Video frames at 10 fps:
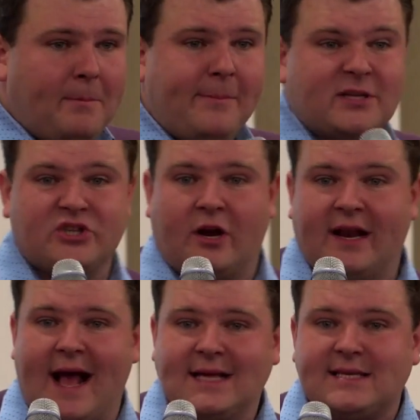people
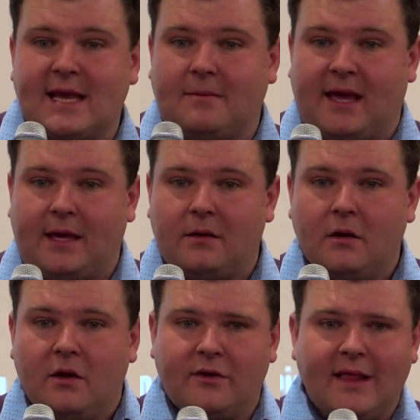started asking me.
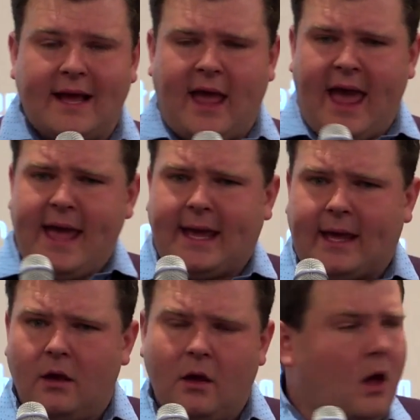They're like,
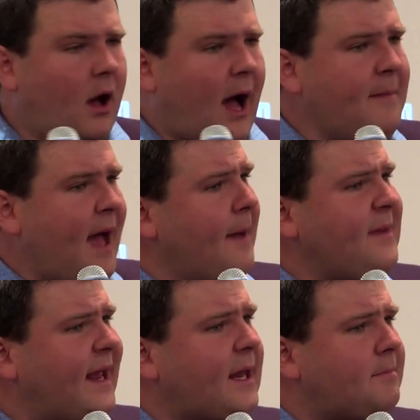hey, I'm,
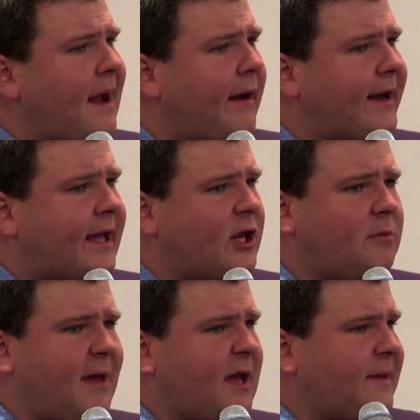I'm getting married. Can
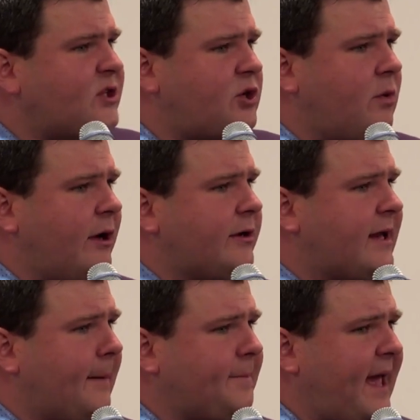you make me two
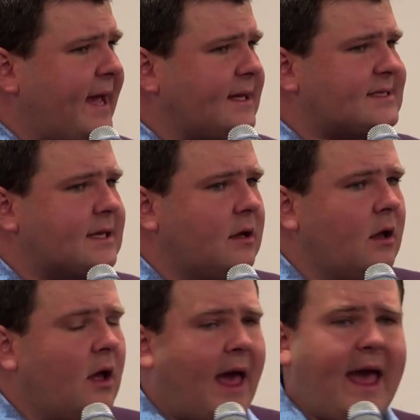hundred cupcakes?
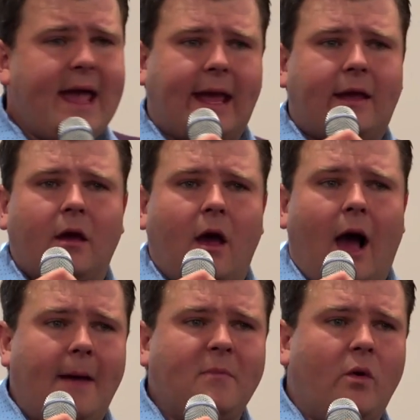Hey,
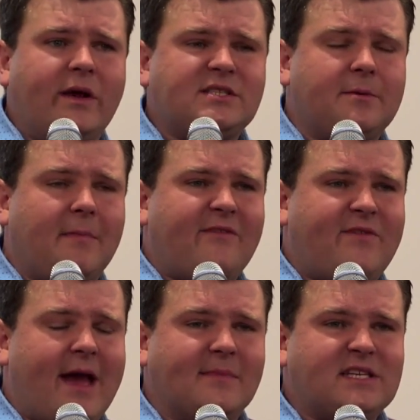I'm going to my
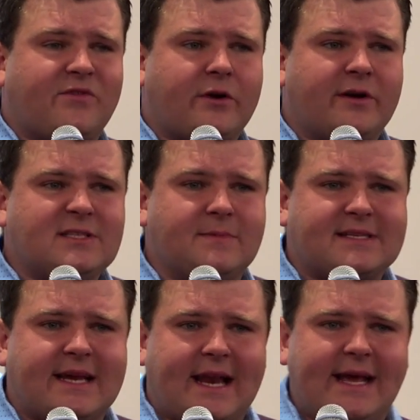family's for
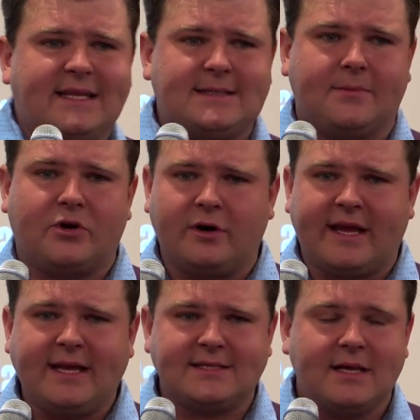Christmas. Can I get some
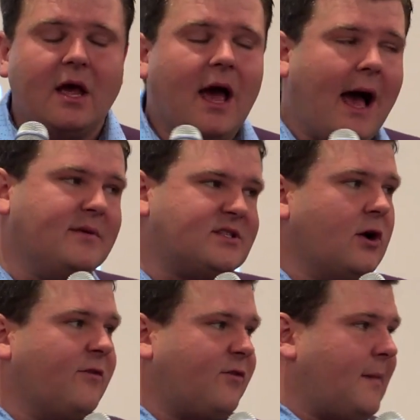cookies? I was
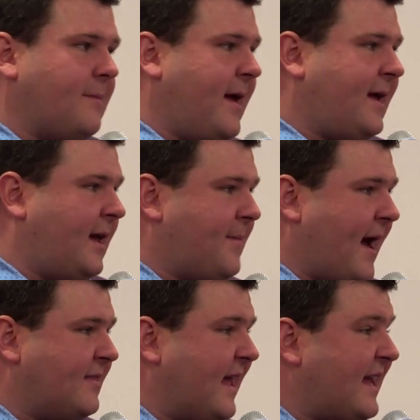known for my baking
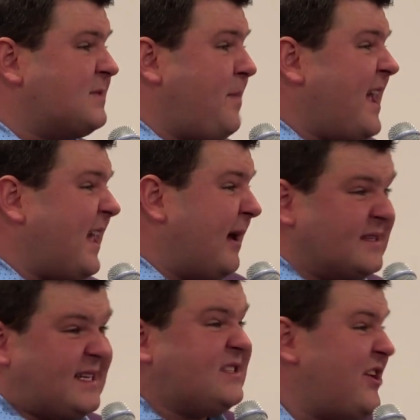back in the day because baking
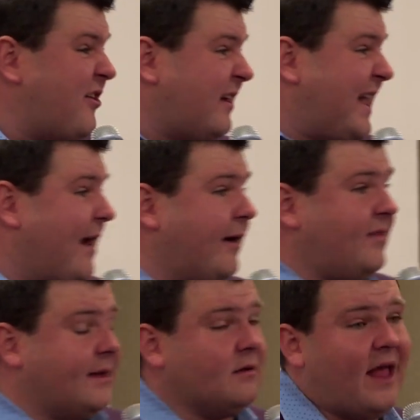was easier to carry
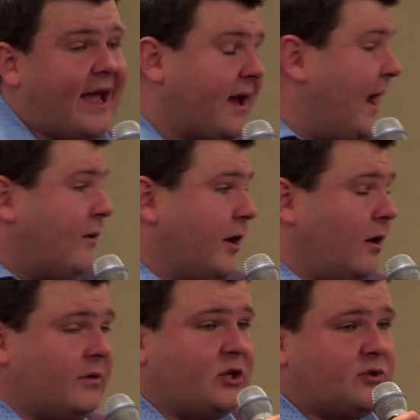than, like, I don't
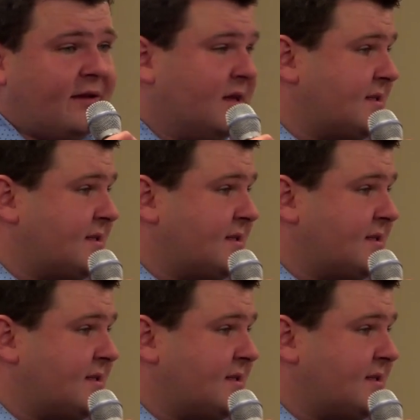know, a tray of